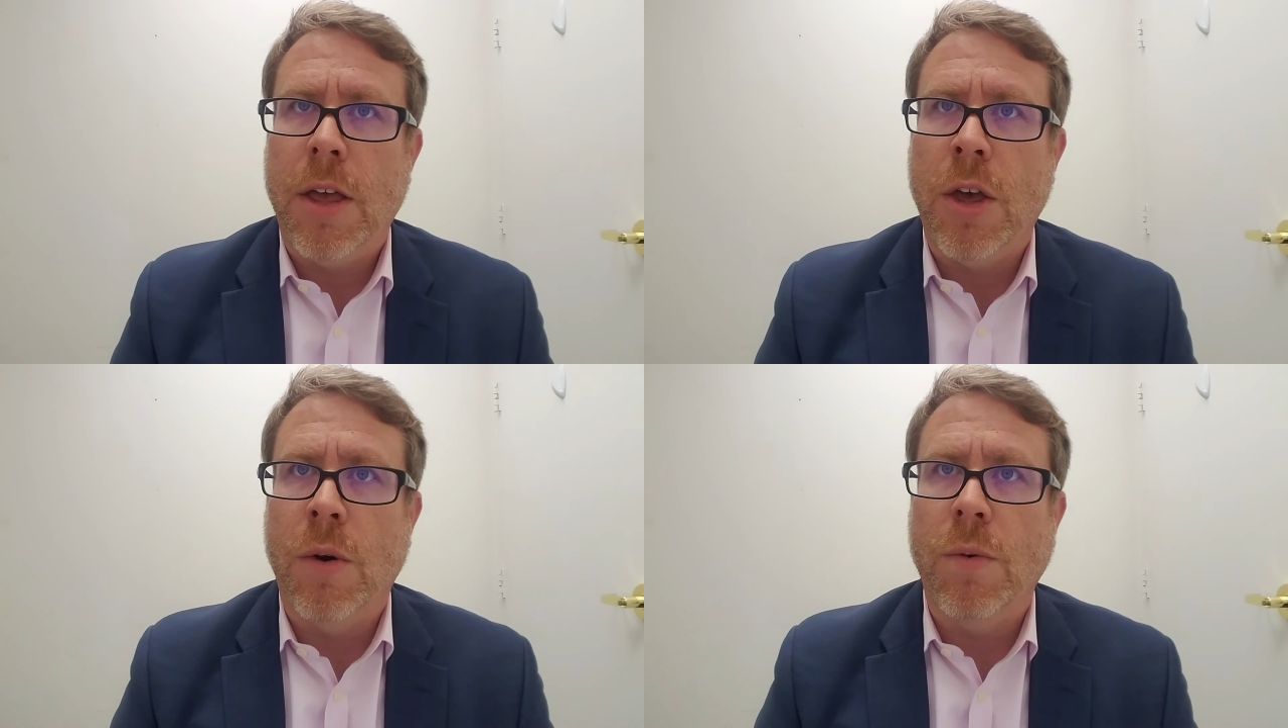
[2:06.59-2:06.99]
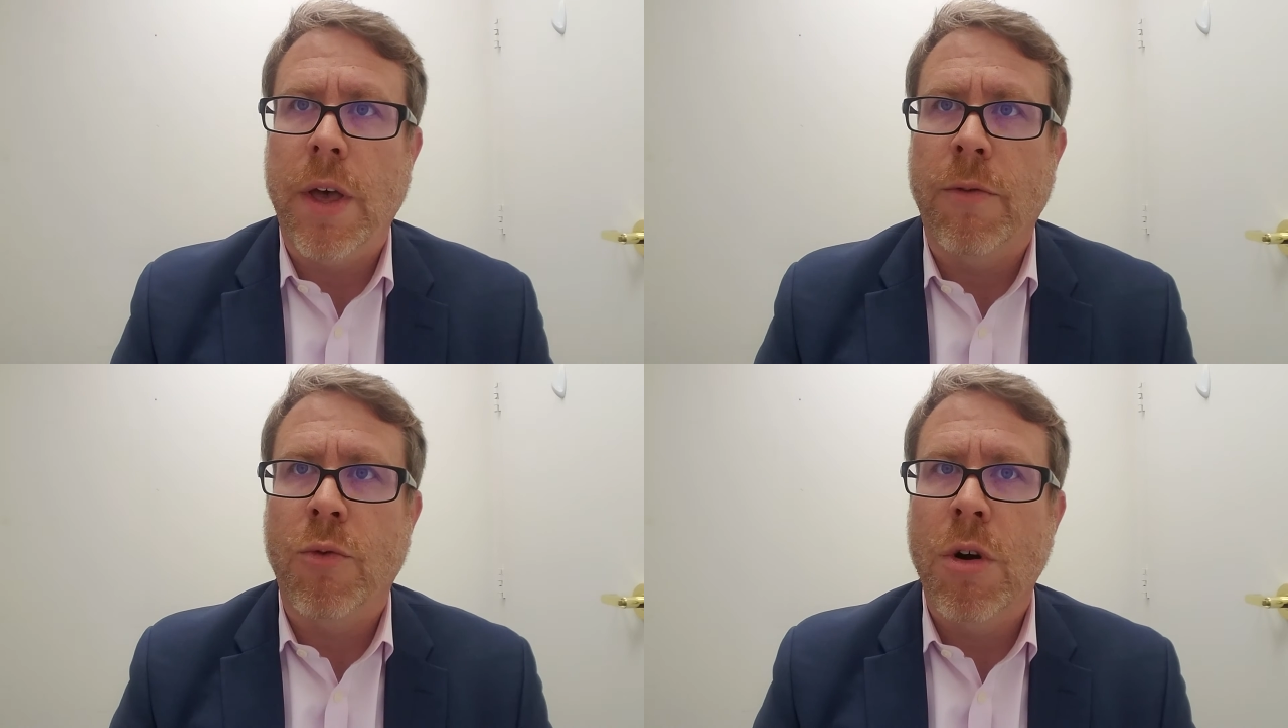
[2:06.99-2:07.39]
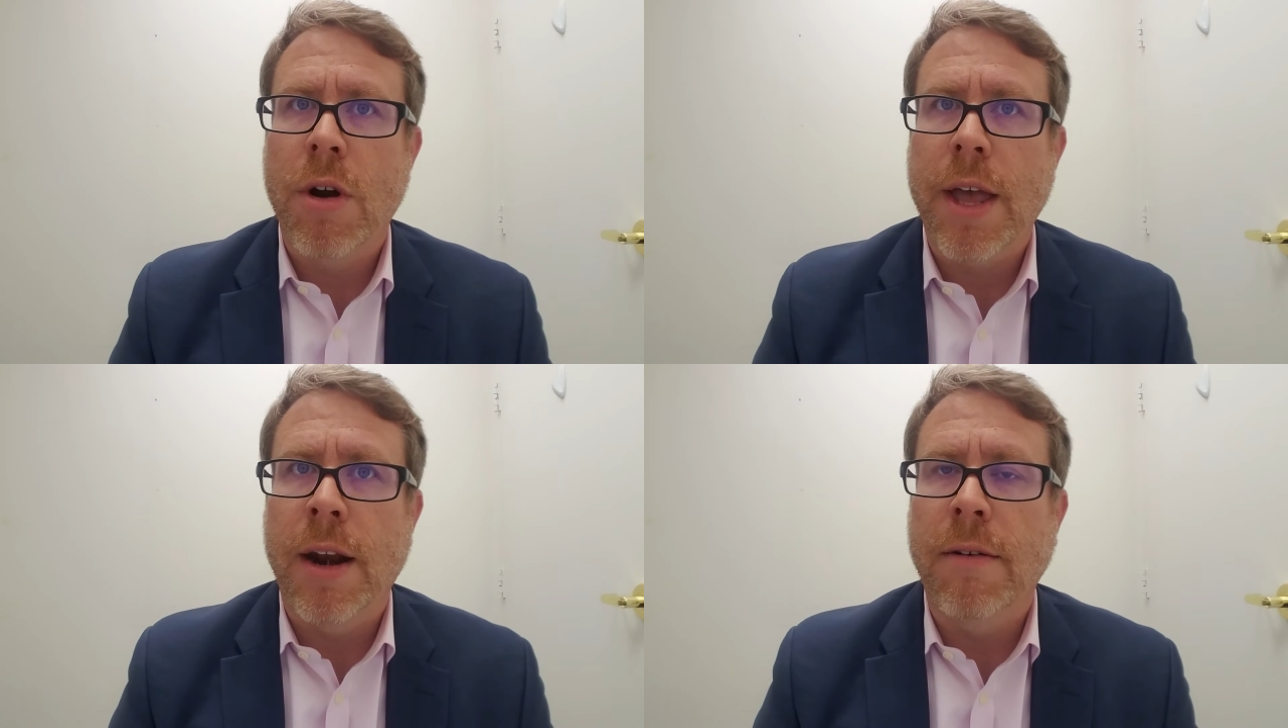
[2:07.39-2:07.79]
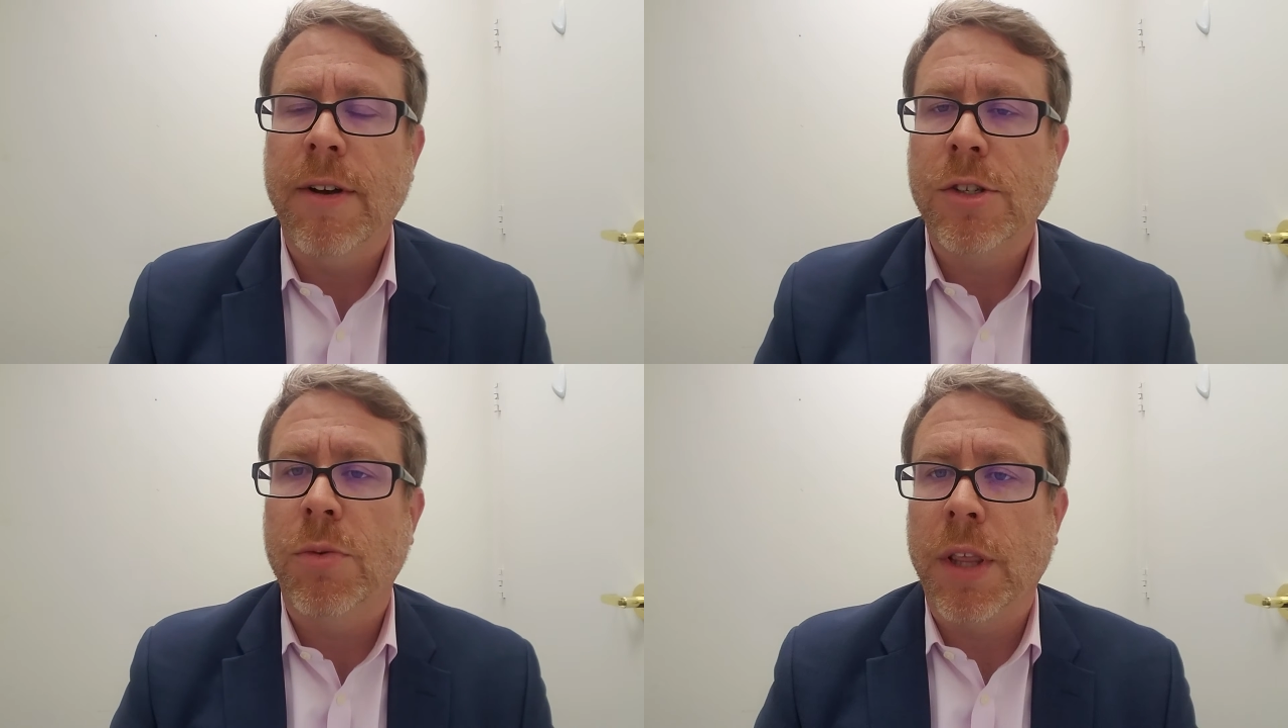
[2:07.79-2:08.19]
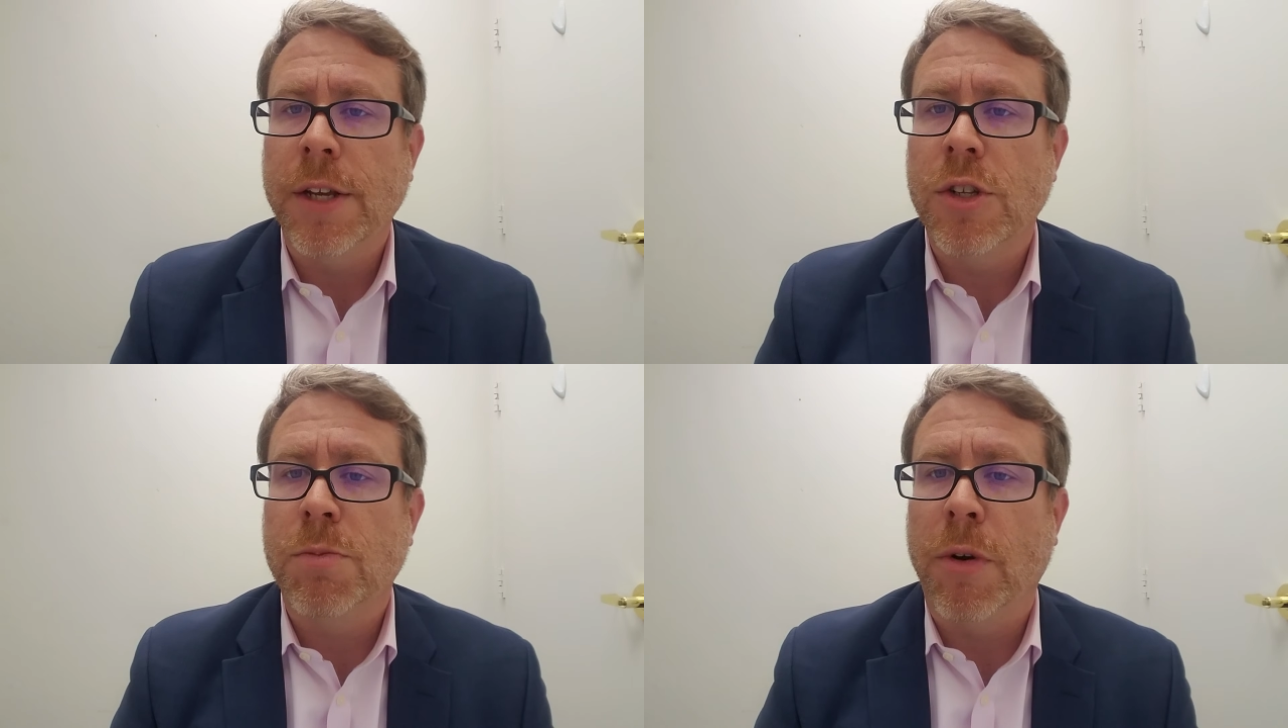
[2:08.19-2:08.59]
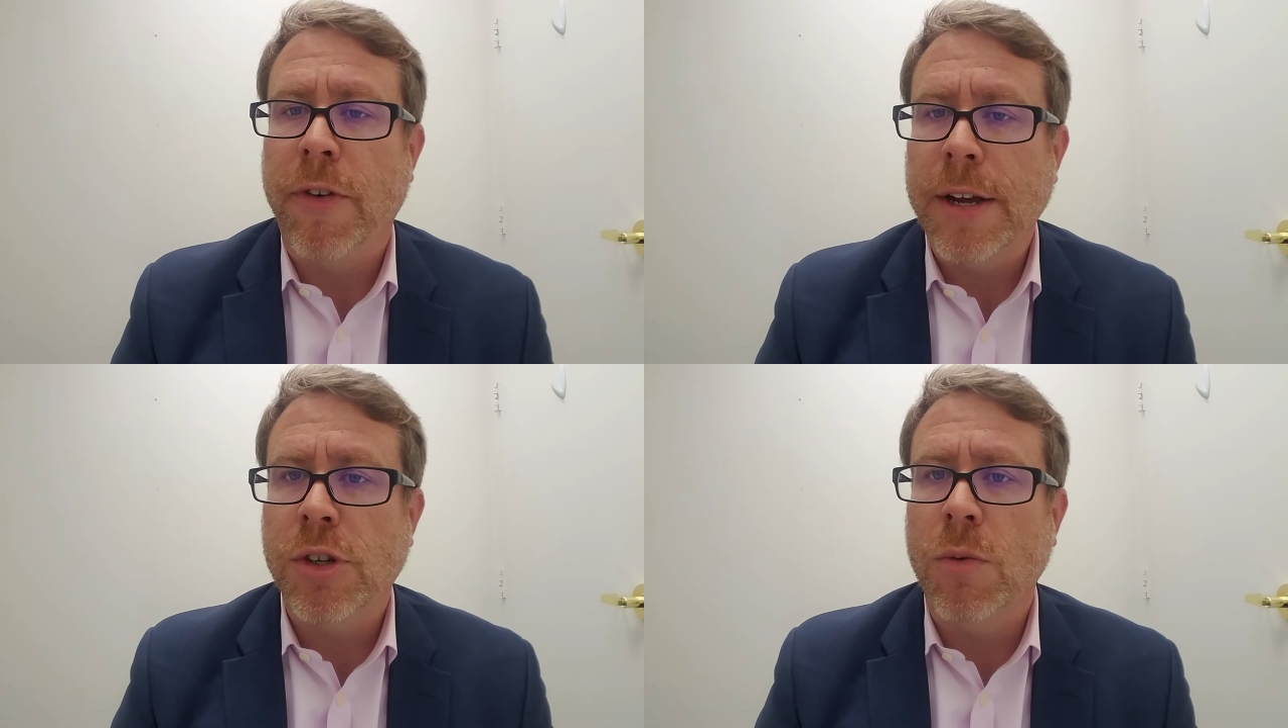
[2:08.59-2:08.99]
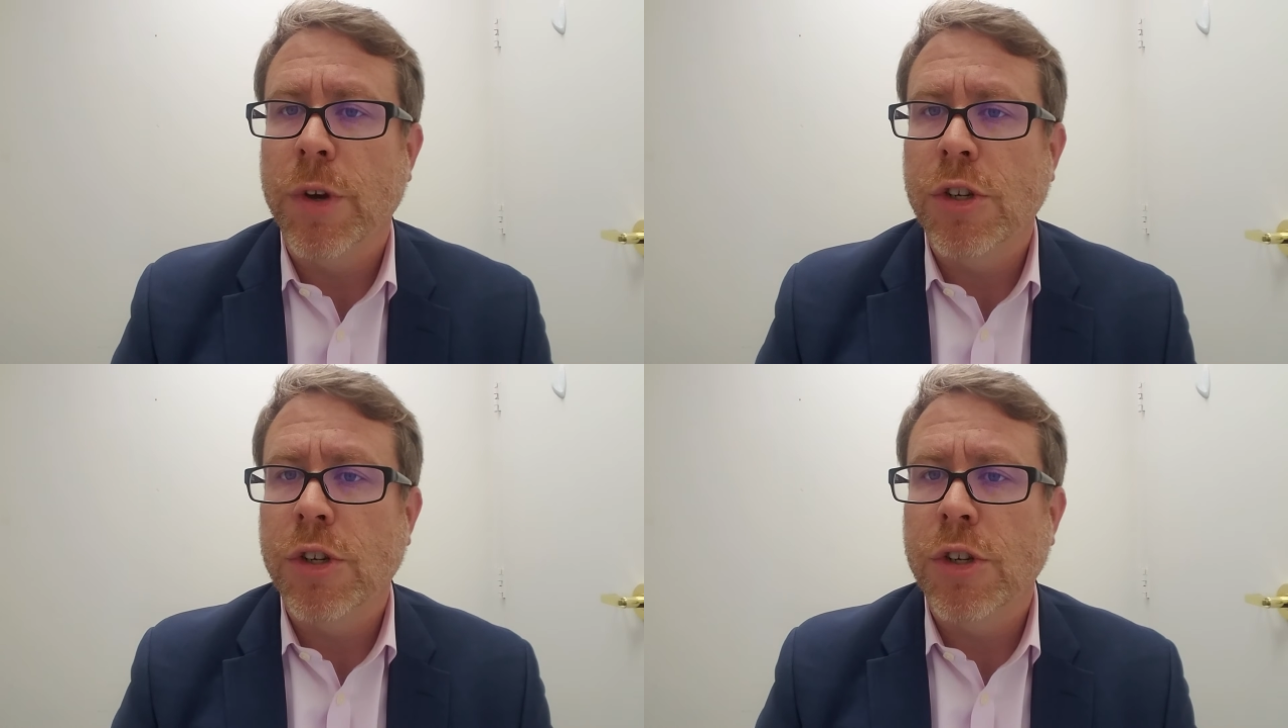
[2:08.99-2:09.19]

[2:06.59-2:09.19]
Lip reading: if we're in investor relations profession,